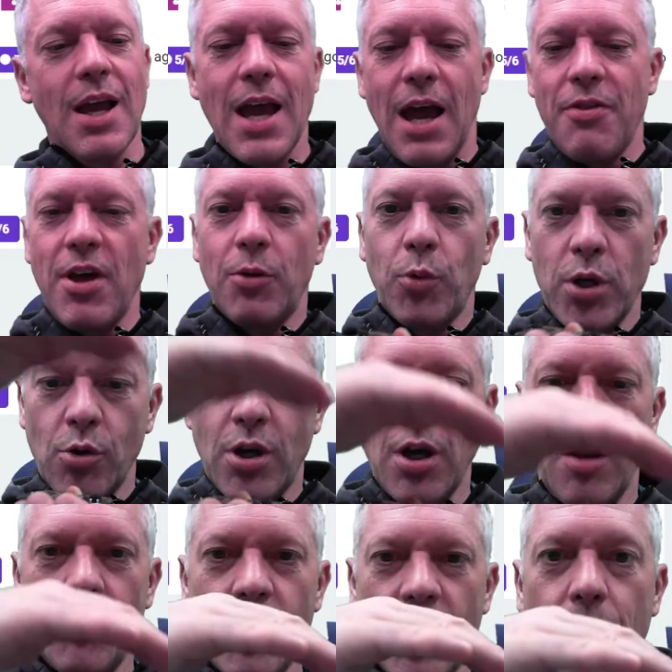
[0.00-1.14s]
and then when you
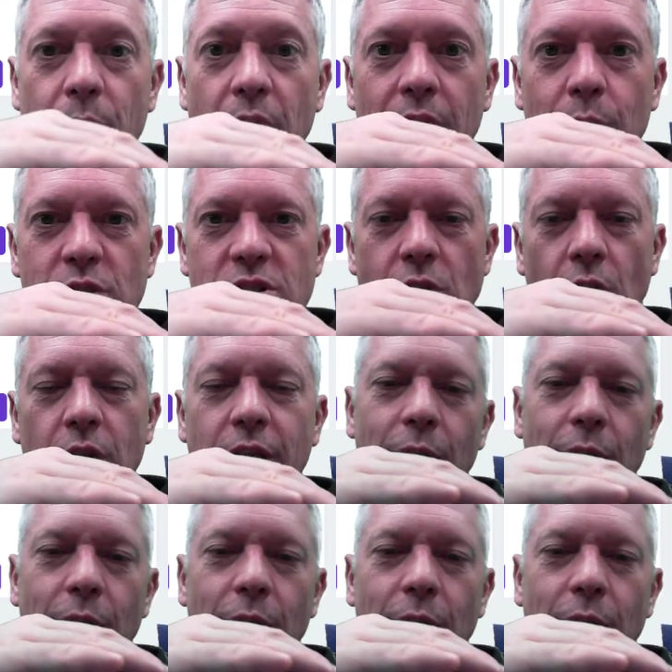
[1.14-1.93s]
covered it up and it was dark,